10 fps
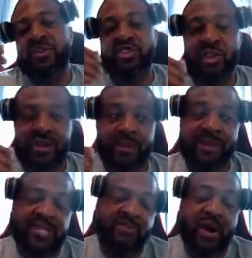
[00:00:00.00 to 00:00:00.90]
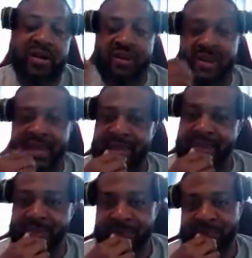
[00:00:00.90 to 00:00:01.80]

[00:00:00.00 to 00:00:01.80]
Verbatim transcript: you could chalk it up. That's part of the game.